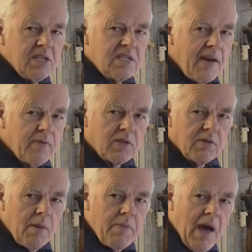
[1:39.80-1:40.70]
a devil
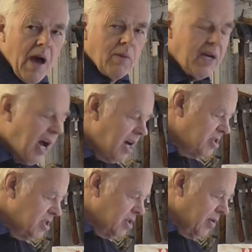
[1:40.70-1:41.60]
to repair, we
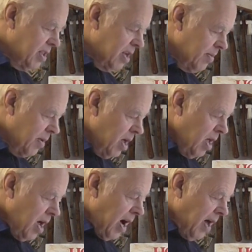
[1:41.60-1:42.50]
hated doing them.
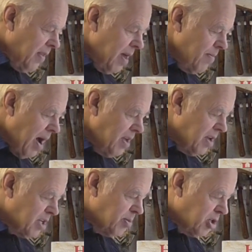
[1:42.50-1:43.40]
And they made
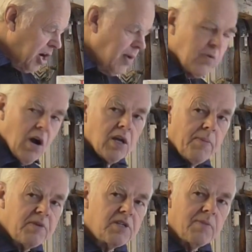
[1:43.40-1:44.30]
this machine right
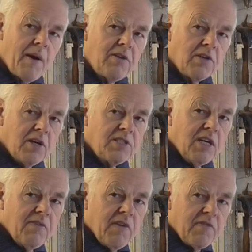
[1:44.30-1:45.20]
up until about
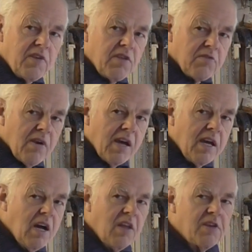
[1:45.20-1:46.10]

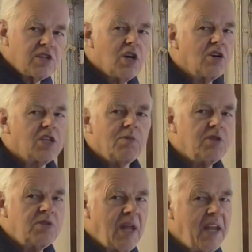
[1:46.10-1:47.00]
1953. The suction
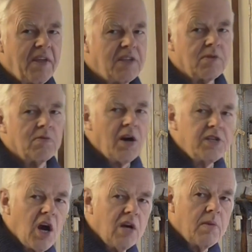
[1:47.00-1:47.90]
wasn't anything to
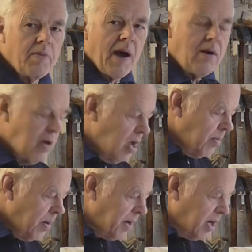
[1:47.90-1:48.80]
write home about,
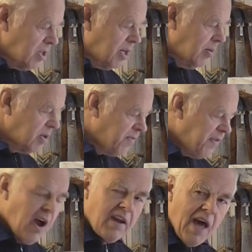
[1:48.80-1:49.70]
but because it was
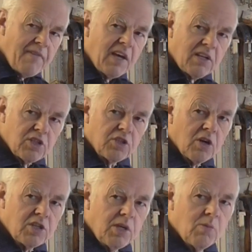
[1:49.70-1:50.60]
fairly heavy
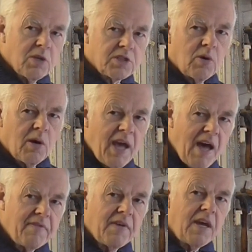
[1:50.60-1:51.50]
construction, it was quite
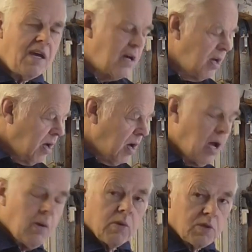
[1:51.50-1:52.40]
heavy.
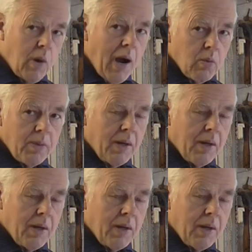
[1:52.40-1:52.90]
It was well